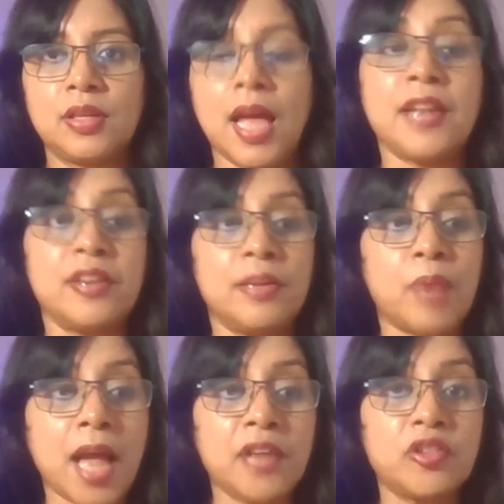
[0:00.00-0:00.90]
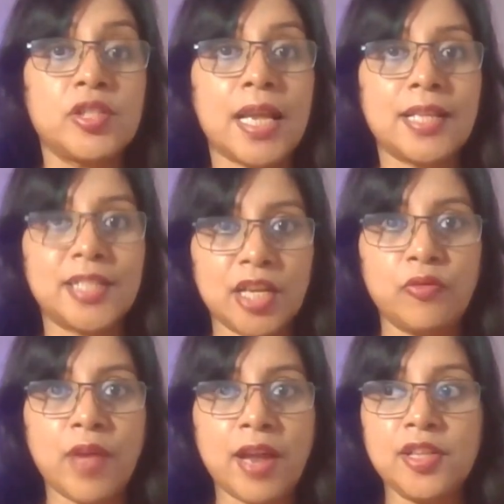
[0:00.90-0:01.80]
and replying to sales
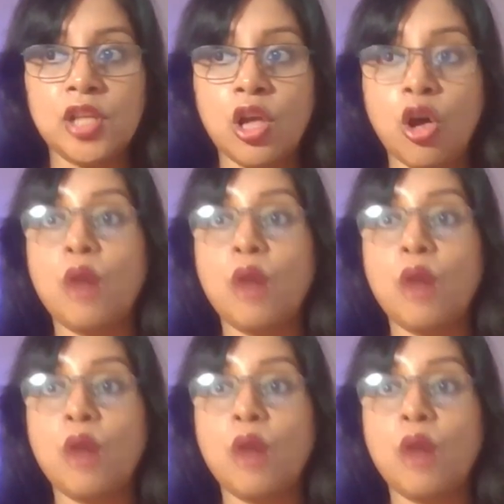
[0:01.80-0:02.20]
inquiries